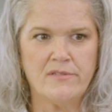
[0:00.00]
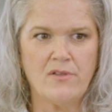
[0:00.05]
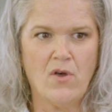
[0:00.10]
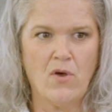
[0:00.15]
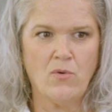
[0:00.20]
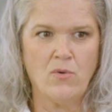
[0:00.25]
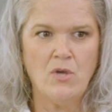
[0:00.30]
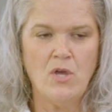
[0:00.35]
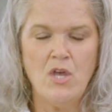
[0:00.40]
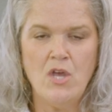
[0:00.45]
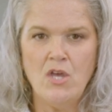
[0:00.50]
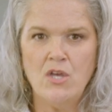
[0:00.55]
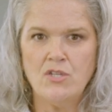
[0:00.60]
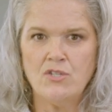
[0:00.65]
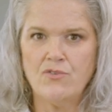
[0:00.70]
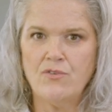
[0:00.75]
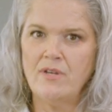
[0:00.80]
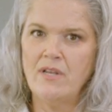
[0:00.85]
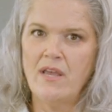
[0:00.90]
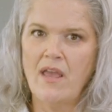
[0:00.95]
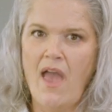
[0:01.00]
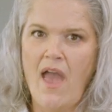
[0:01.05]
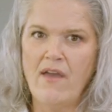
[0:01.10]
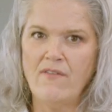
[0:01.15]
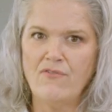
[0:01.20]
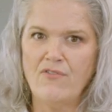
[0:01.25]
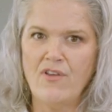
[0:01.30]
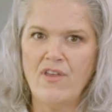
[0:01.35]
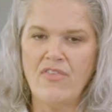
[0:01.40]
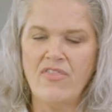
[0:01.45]
So, treating
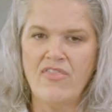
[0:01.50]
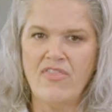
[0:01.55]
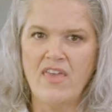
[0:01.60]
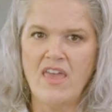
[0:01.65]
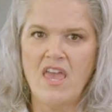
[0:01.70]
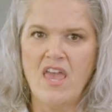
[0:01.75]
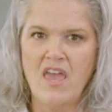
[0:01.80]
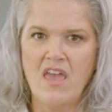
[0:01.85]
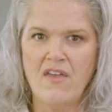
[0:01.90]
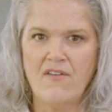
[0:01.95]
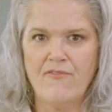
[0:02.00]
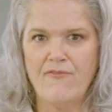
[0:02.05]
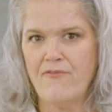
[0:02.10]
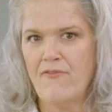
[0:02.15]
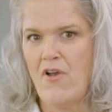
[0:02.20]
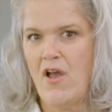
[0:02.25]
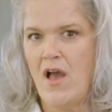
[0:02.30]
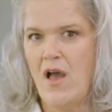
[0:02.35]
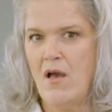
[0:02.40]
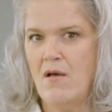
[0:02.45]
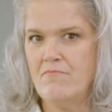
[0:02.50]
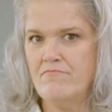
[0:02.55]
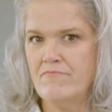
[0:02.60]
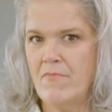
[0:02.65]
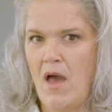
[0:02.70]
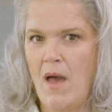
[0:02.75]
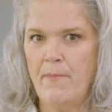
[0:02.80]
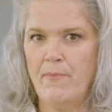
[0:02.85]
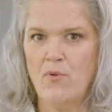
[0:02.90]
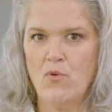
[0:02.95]
everything
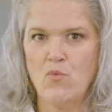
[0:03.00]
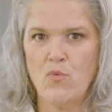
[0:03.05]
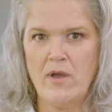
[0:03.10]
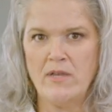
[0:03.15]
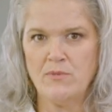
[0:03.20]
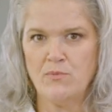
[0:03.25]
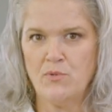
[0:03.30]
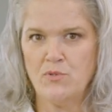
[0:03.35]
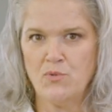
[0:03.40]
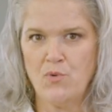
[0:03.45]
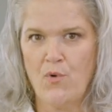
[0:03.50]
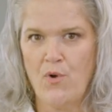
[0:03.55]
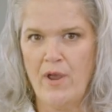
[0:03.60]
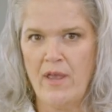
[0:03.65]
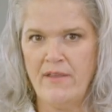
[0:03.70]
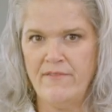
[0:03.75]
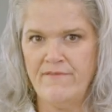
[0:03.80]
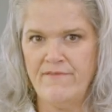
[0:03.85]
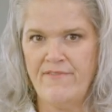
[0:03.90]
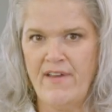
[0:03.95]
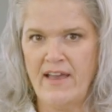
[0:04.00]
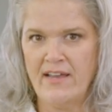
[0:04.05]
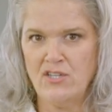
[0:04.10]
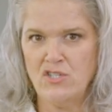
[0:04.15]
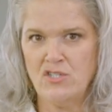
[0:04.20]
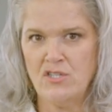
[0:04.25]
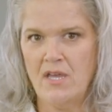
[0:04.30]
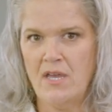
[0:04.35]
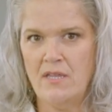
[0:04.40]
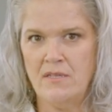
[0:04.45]
from upper respiratory
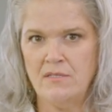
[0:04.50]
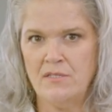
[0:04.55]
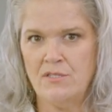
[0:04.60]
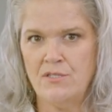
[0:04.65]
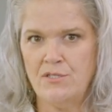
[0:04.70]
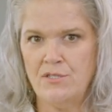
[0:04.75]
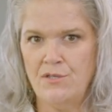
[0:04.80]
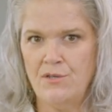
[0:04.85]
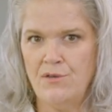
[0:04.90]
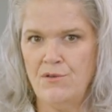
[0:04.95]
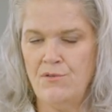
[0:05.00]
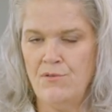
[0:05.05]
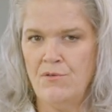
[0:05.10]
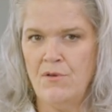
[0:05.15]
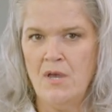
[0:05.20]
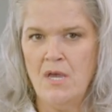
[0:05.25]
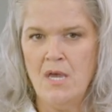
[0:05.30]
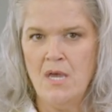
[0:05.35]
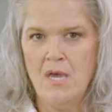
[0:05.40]
infections to